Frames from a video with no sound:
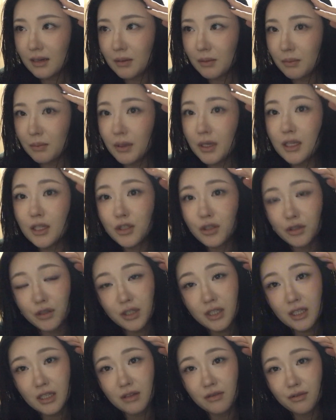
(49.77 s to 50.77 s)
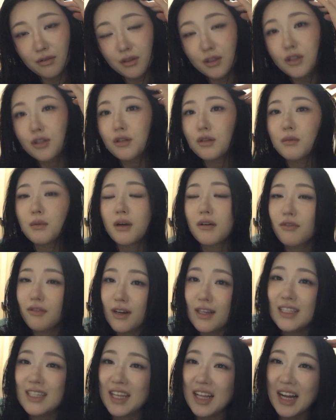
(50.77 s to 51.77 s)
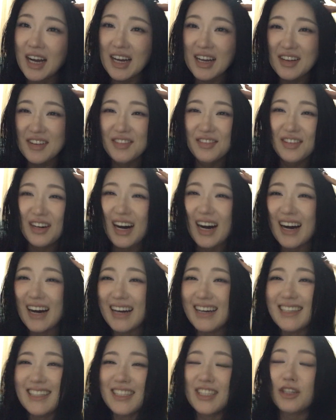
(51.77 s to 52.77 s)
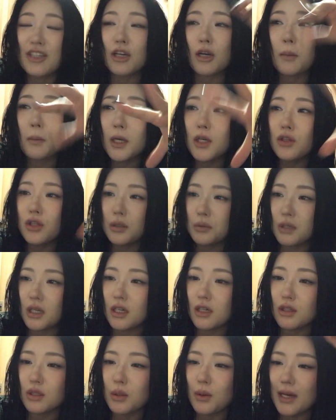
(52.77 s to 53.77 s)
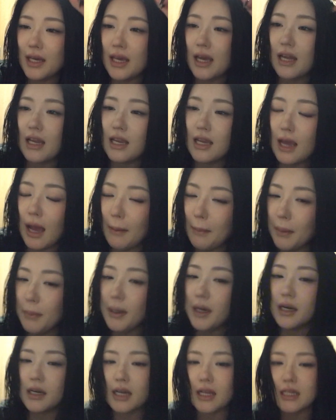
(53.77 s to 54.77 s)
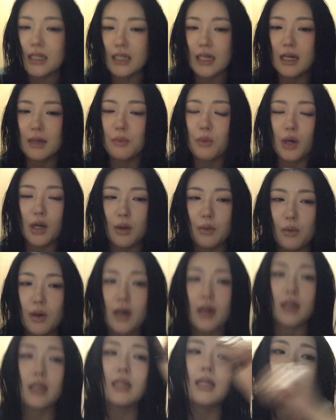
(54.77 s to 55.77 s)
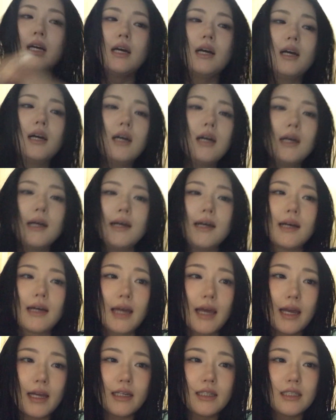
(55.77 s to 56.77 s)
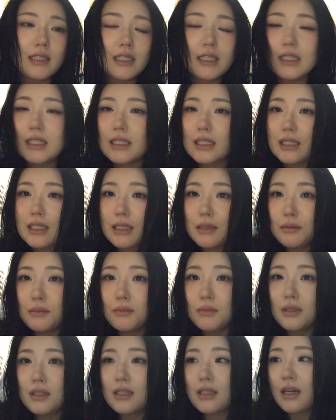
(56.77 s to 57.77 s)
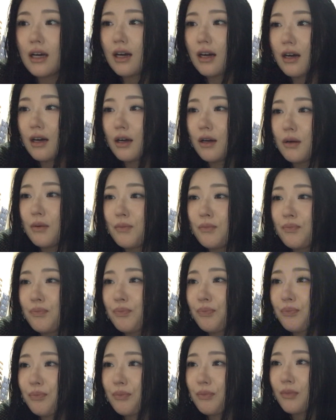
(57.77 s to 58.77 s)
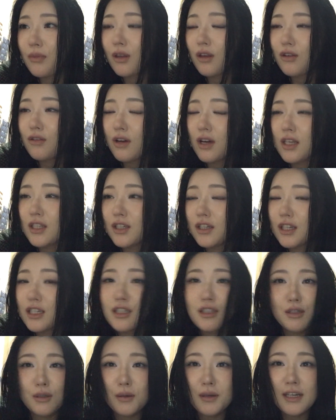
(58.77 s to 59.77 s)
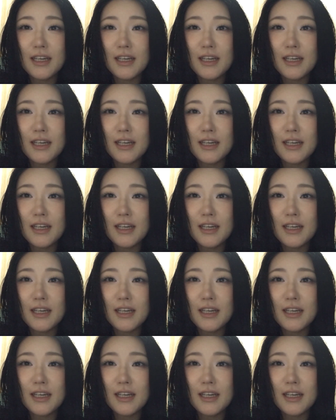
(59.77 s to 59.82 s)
be intrusive to my friend's life, I started my YouTube channel so I can yap about it at a time when I want. And it seems you guys are enjoying